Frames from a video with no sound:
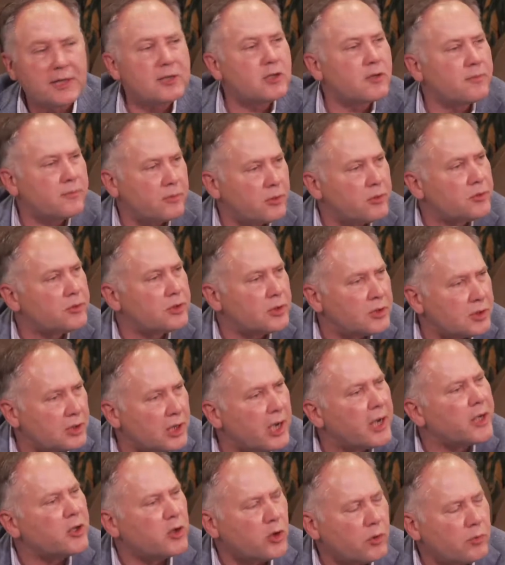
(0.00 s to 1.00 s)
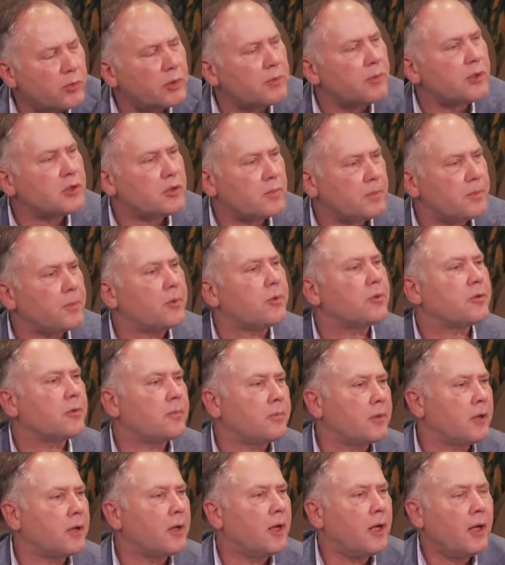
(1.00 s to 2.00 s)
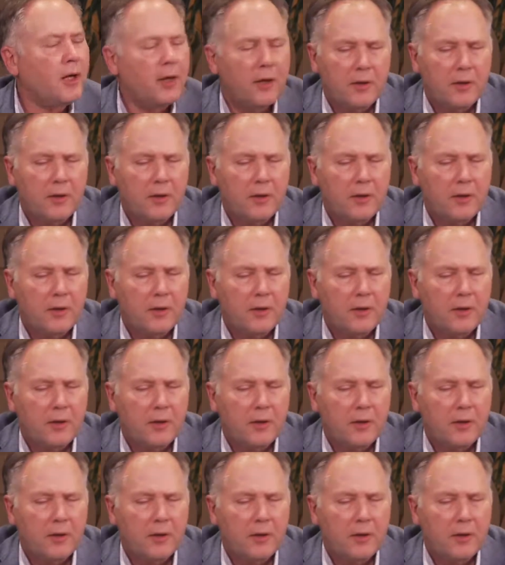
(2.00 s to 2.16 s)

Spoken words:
sense of urgency. I knew it was important, but